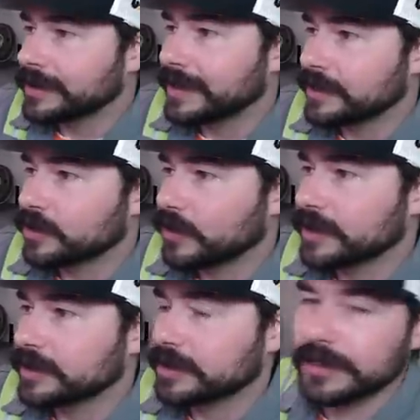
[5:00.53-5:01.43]
diesel
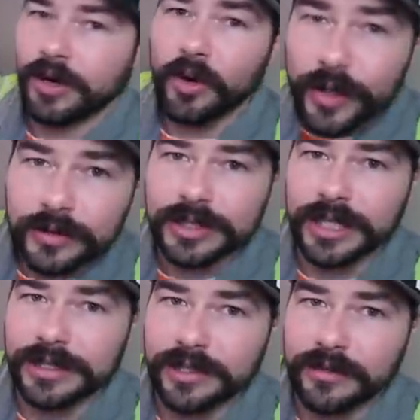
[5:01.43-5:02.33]
engine's oil
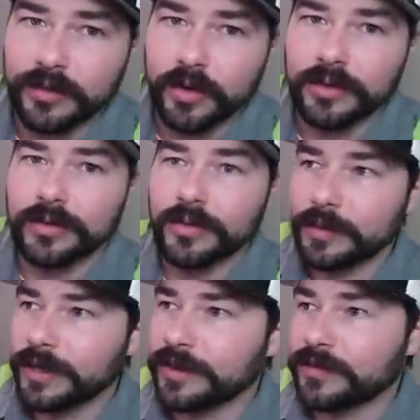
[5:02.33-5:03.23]
change interval would
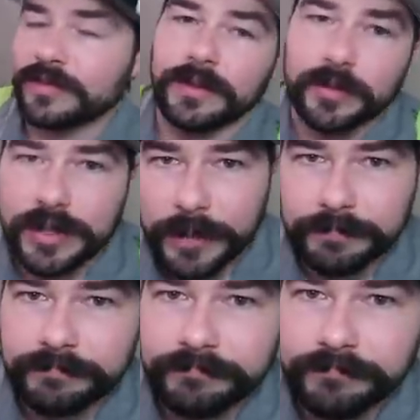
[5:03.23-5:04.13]
be at 50%.
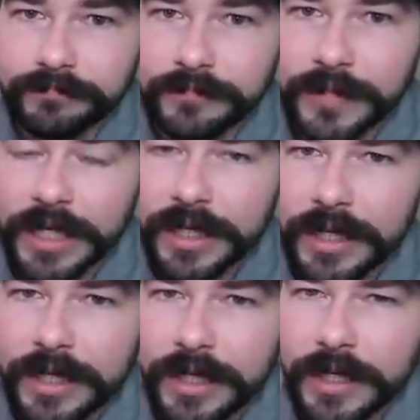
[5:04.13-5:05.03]

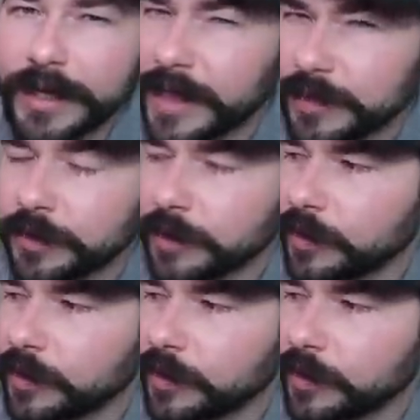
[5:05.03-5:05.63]
That's pretty